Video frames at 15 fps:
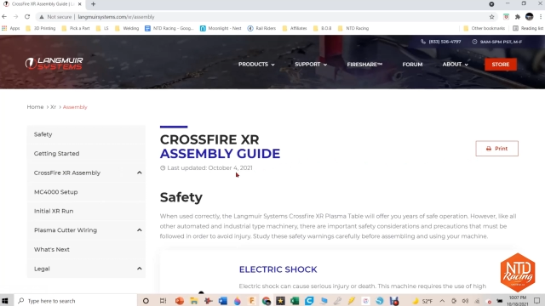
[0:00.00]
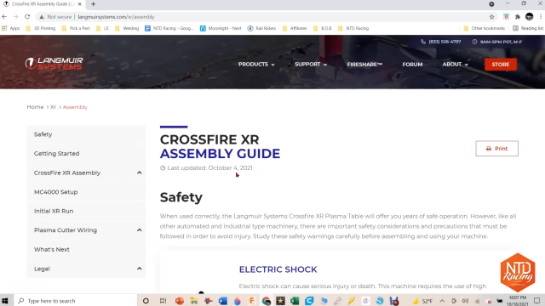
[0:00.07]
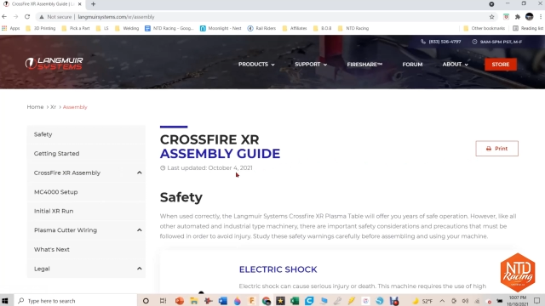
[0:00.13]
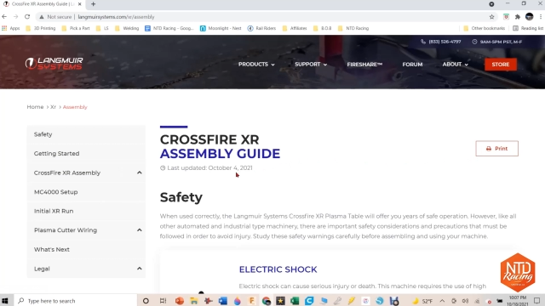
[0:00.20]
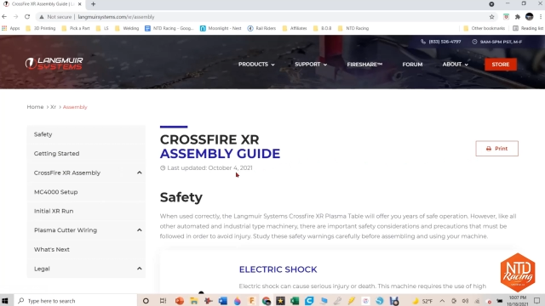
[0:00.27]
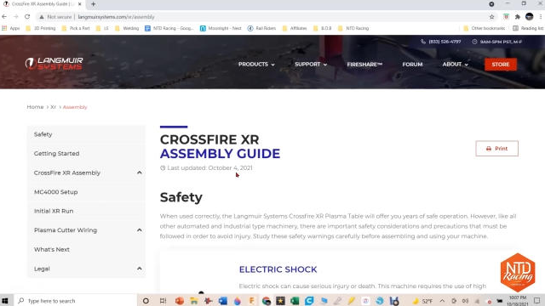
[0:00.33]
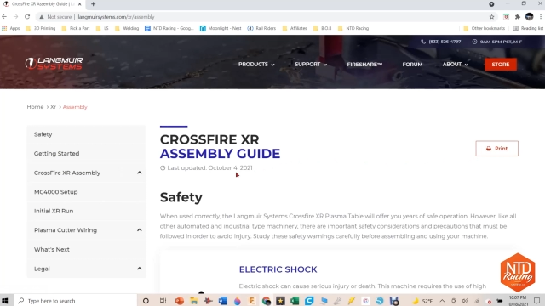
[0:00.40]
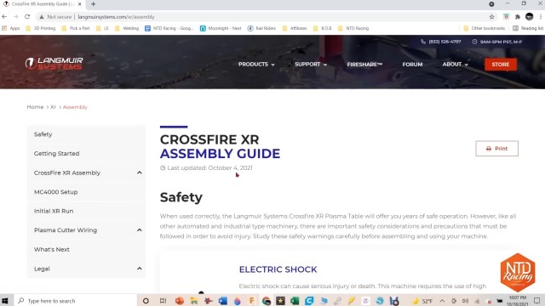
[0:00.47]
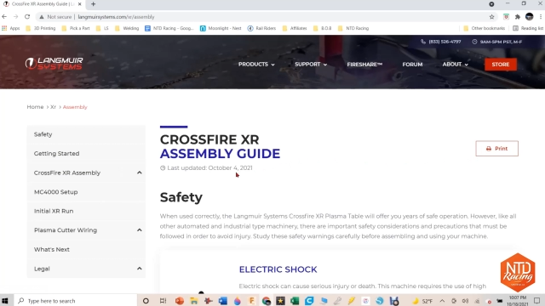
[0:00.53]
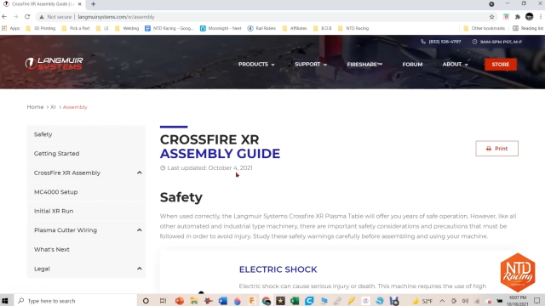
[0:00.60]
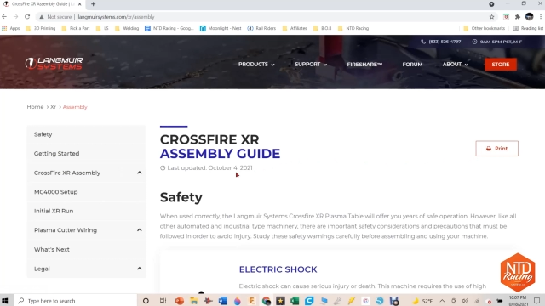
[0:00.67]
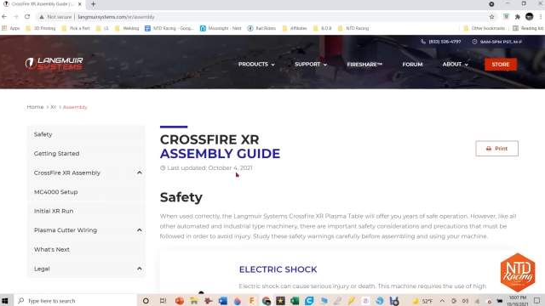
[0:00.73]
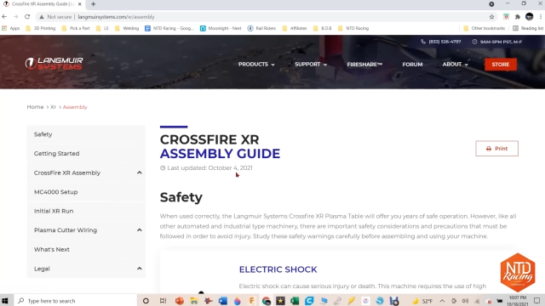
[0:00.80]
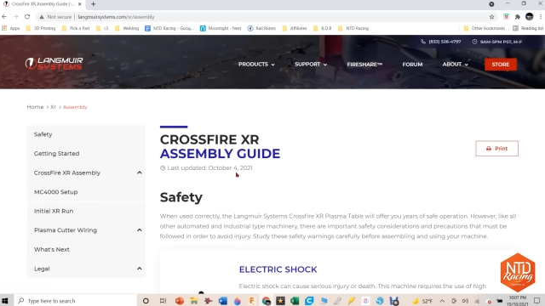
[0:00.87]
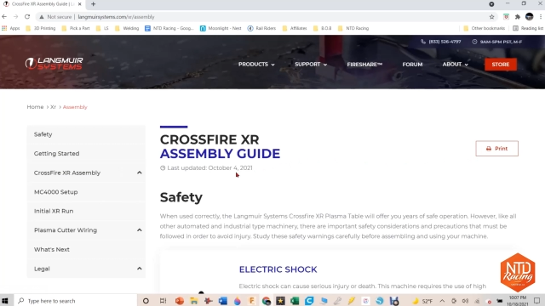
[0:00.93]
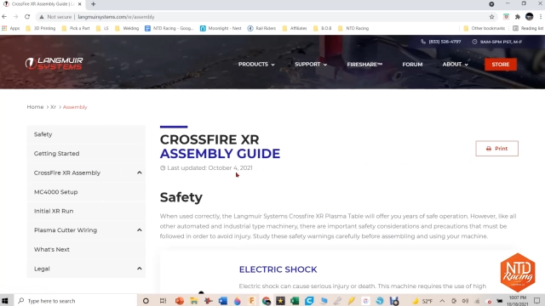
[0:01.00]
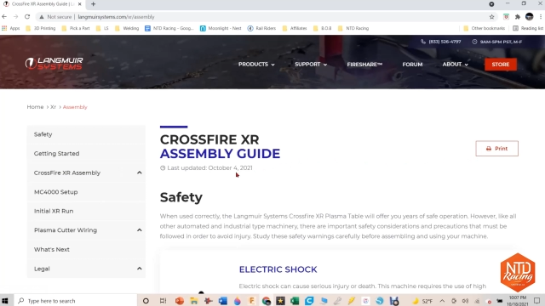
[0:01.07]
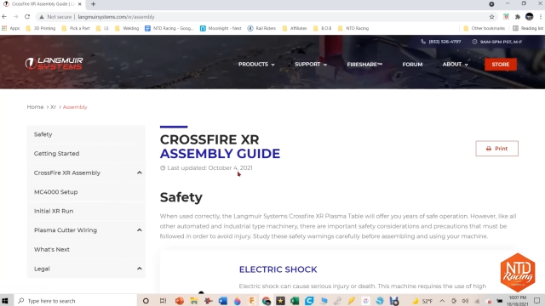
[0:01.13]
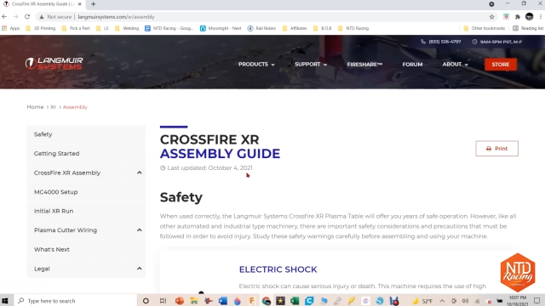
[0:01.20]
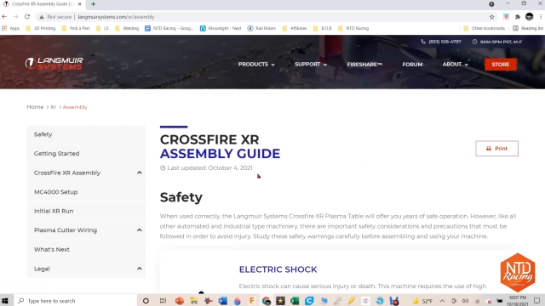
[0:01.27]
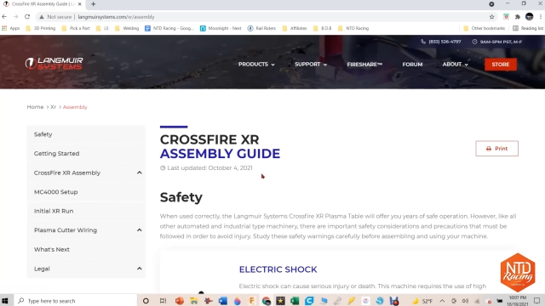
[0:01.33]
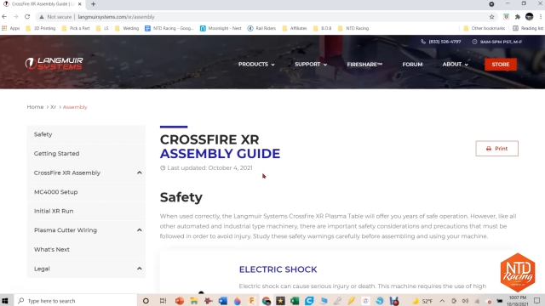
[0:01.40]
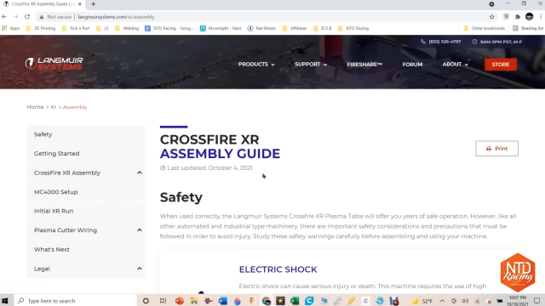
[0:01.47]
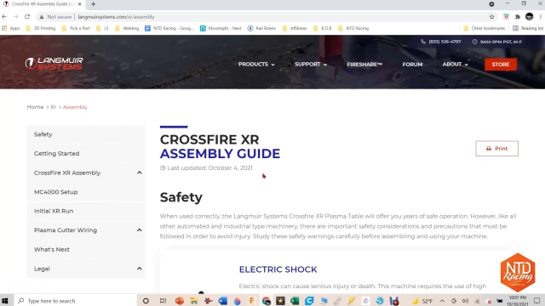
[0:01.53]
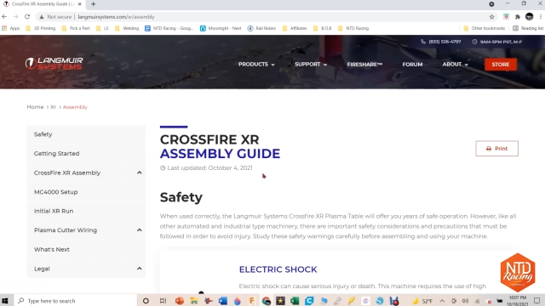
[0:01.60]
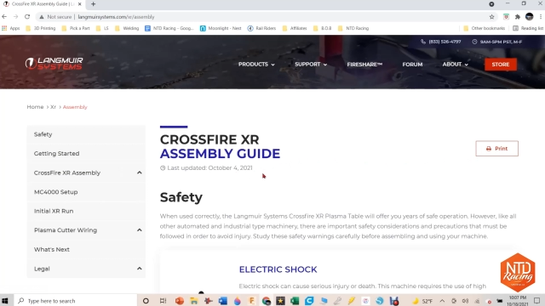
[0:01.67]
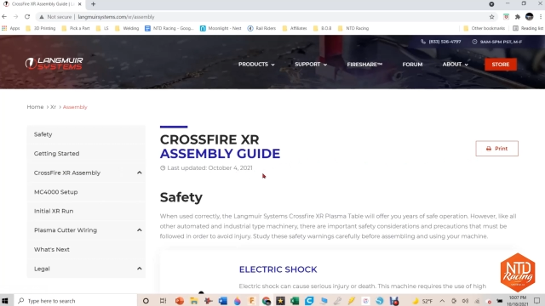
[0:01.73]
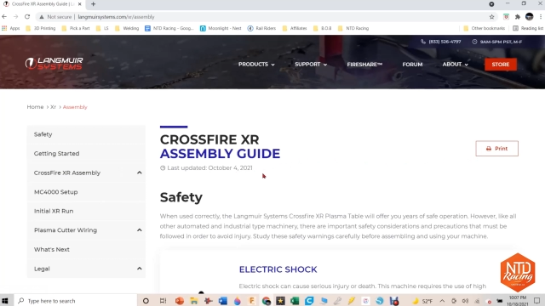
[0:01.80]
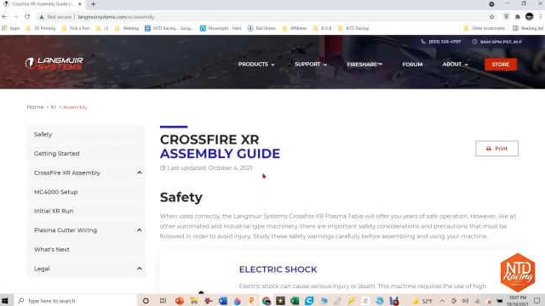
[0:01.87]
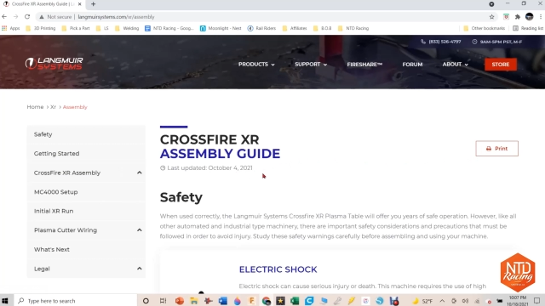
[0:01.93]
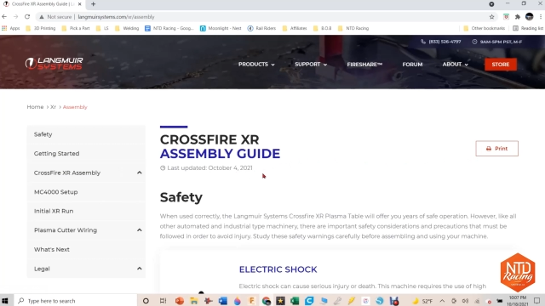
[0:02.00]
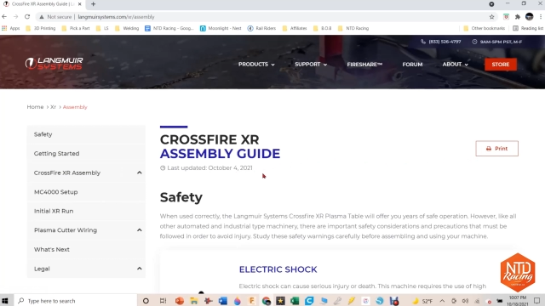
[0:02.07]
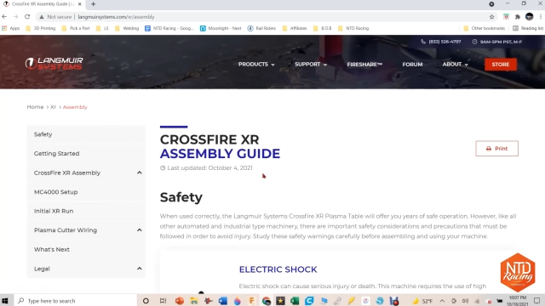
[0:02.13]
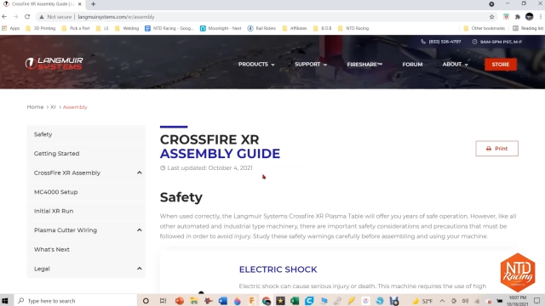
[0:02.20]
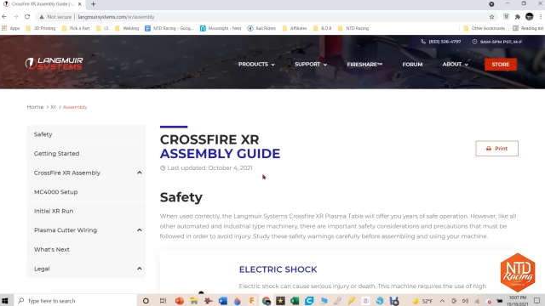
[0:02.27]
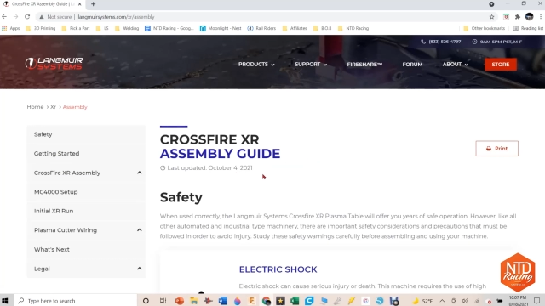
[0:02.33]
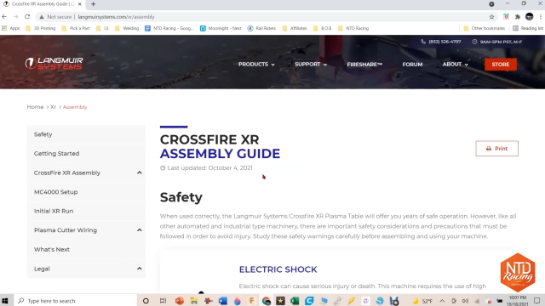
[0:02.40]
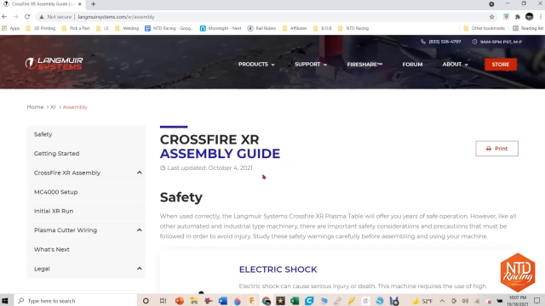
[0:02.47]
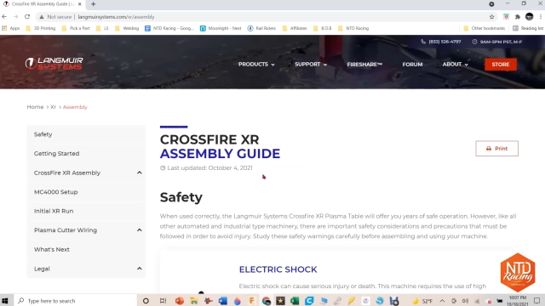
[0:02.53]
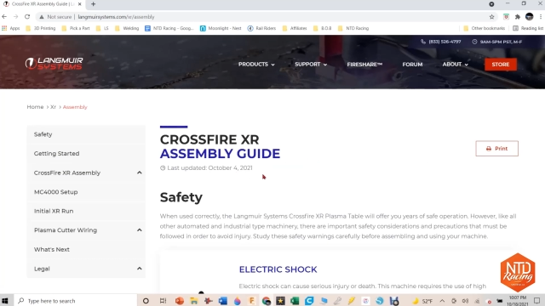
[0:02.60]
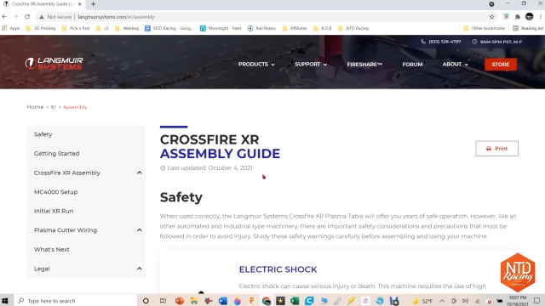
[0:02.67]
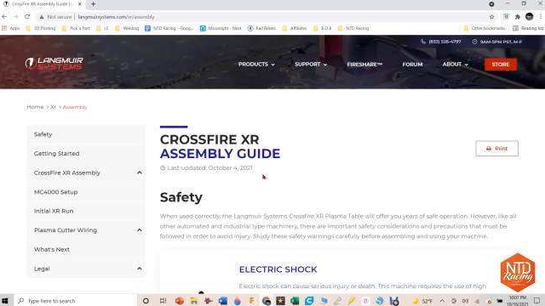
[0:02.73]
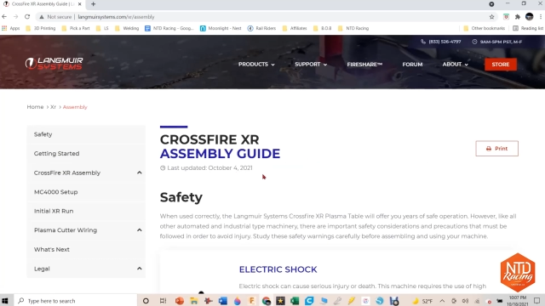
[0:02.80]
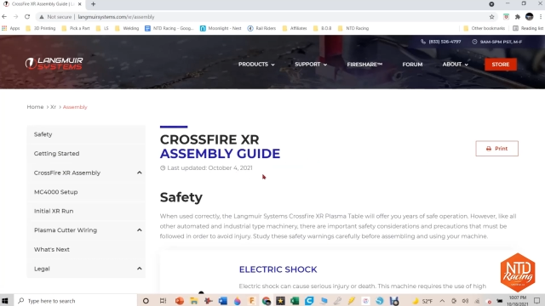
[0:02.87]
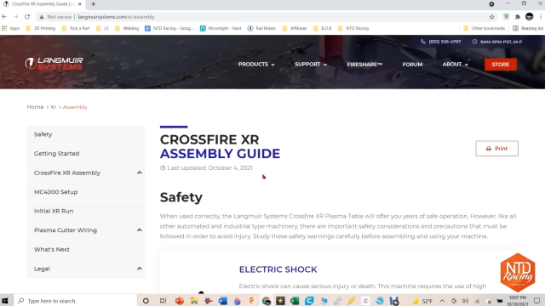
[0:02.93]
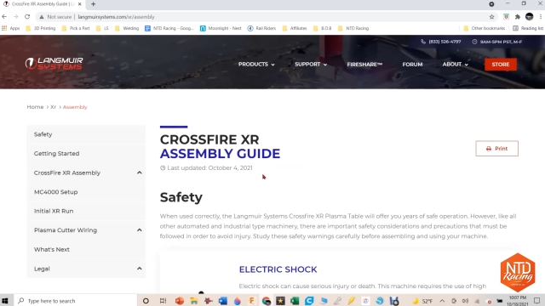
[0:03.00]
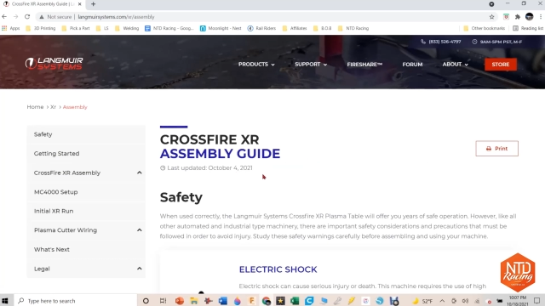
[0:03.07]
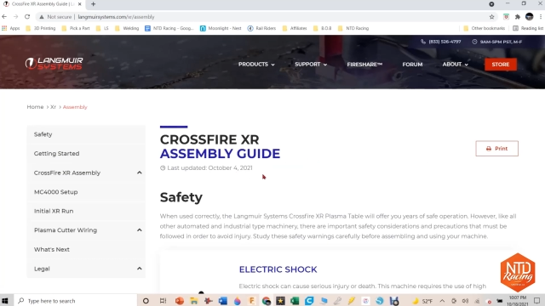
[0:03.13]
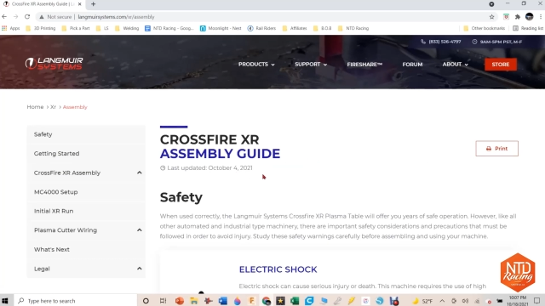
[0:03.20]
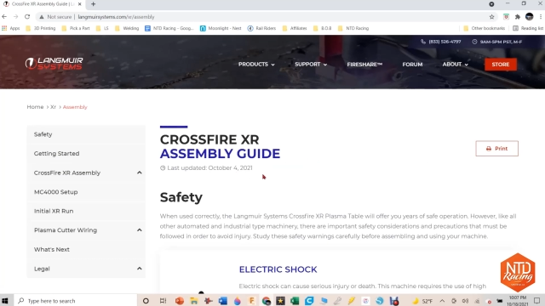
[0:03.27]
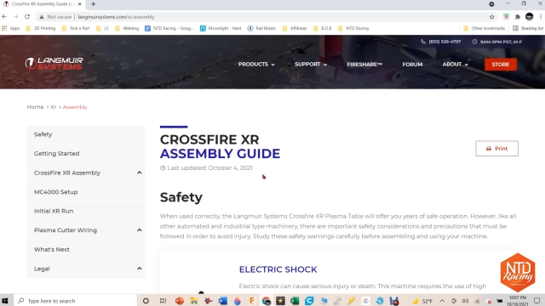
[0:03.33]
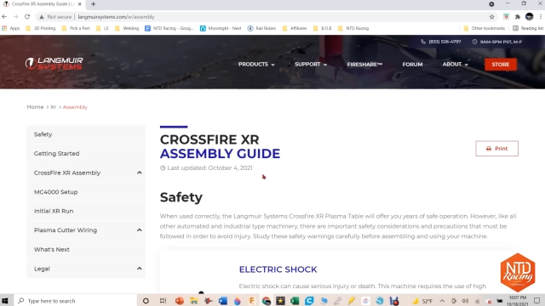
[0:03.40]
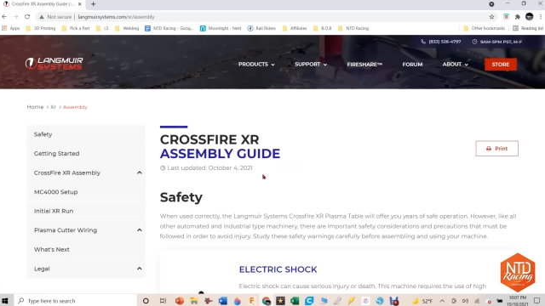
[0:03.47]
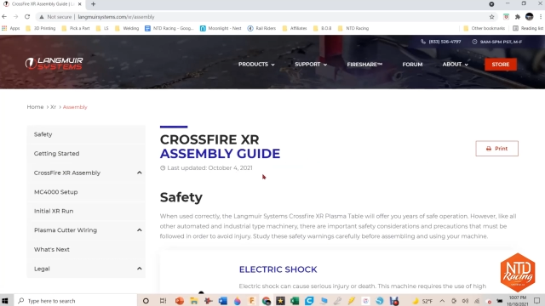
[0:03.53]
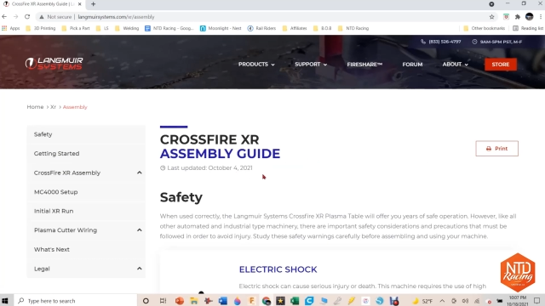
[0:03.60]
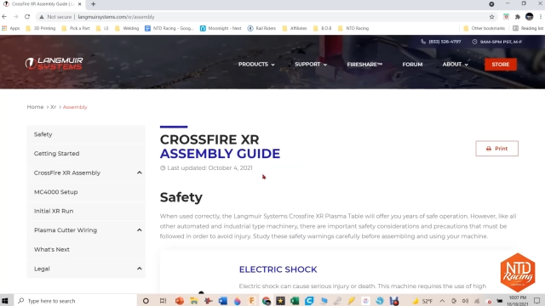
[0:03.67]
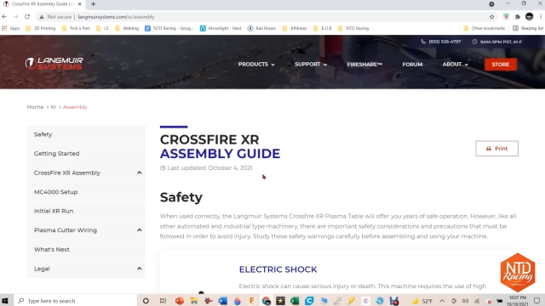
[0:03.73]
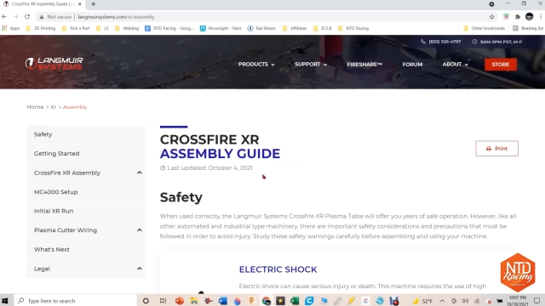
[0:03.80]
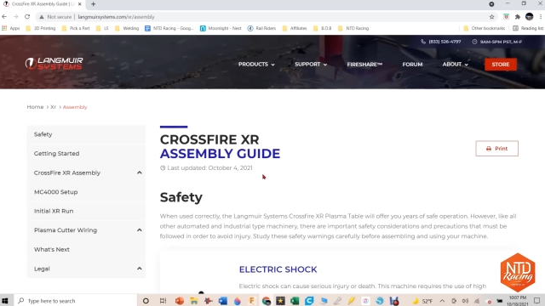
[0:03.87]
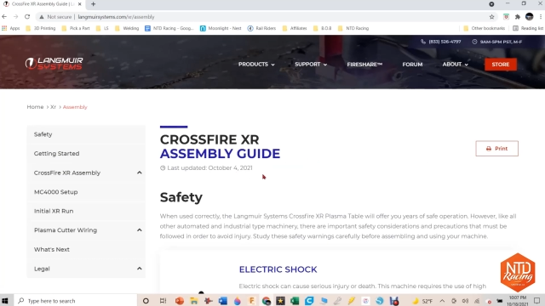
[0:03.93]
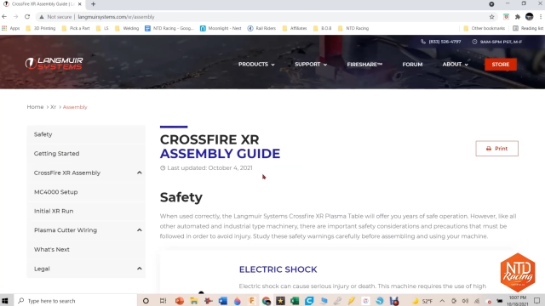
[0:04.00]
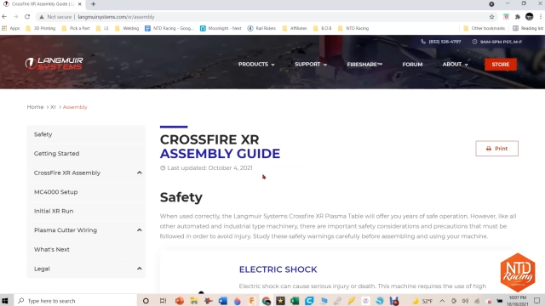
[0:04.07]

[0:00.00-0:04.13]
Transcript: Nobody's mouth can be seen.